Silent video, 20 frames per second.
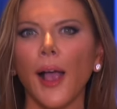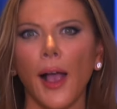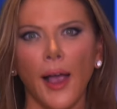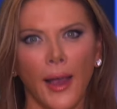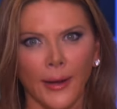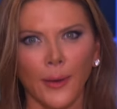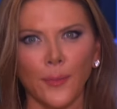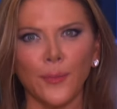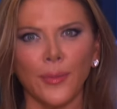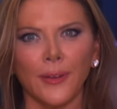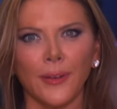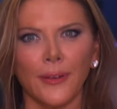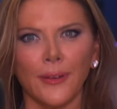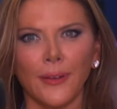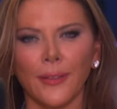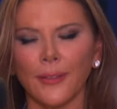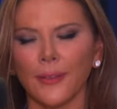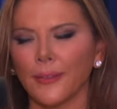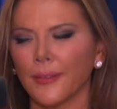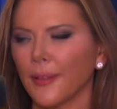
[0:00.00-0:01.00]
I competed
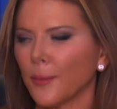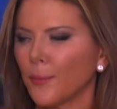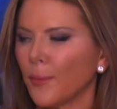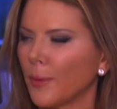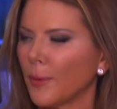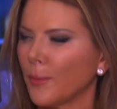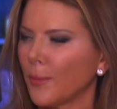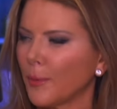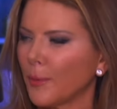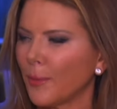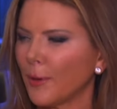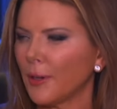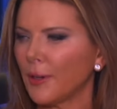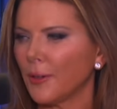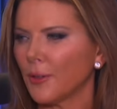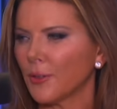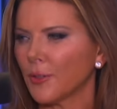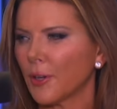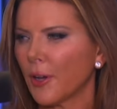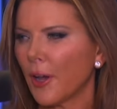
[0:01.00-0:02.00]
in this thing many, many, many
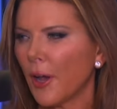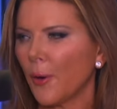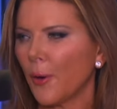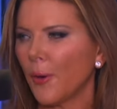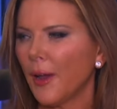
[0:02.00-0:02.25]
years ago.